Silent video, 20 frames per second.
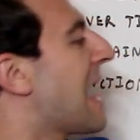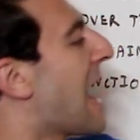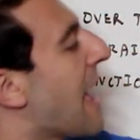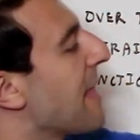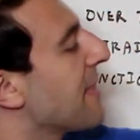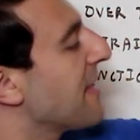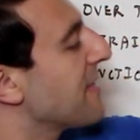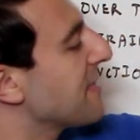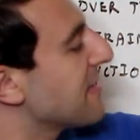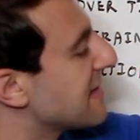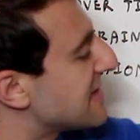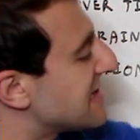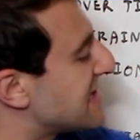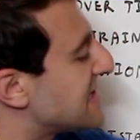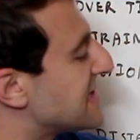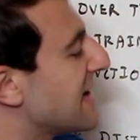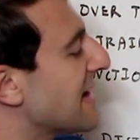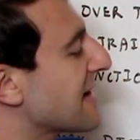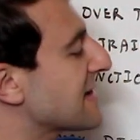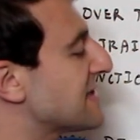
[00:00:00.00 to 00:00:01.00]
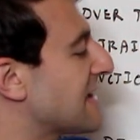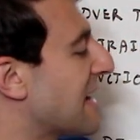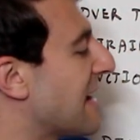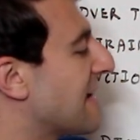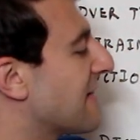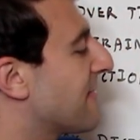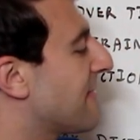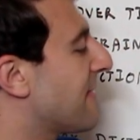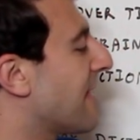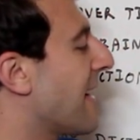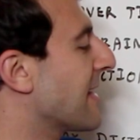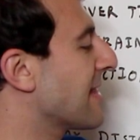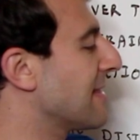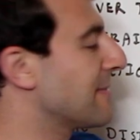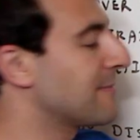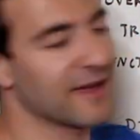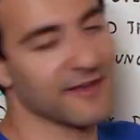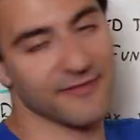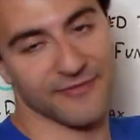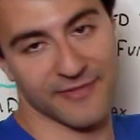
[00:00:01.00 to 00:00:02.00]
And then the sixth and final,
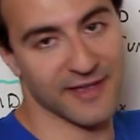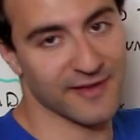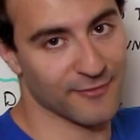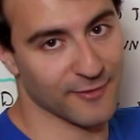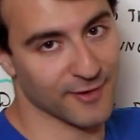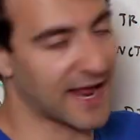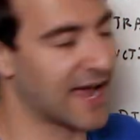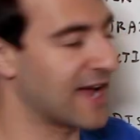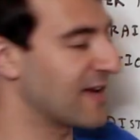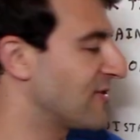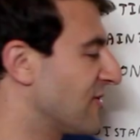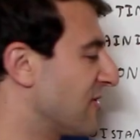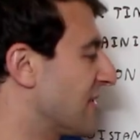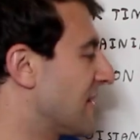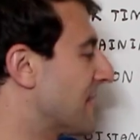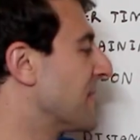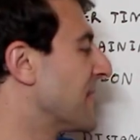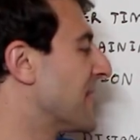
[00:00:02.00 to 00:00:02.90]
my favorite actually,